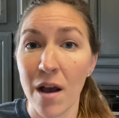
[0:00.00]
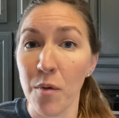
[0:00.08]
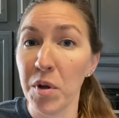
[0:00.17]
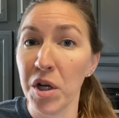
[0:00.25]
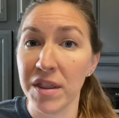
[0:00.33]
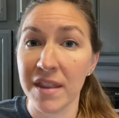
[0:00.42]
I'll
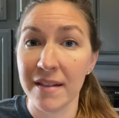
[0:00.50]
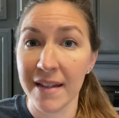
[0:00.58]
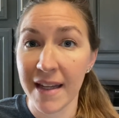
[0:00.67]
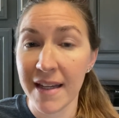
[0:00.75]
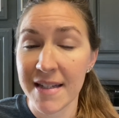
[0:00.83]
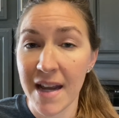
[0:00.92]
put the
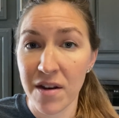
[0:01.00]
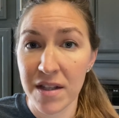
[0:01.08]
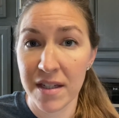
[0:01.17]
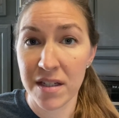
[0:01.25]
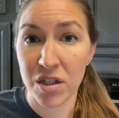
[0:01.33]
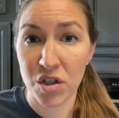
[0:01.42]
link down in
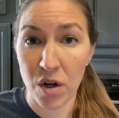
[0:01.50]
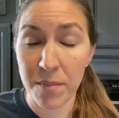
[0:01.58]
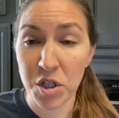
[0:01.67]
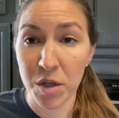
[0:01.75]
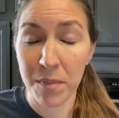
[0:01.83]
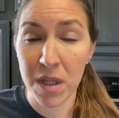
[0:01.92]
the
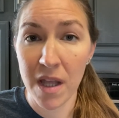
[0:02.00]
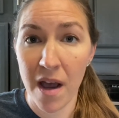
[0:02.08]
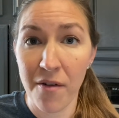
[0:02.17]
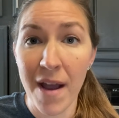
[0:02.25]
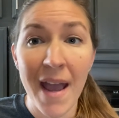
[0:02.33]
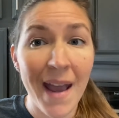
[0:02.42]
description below,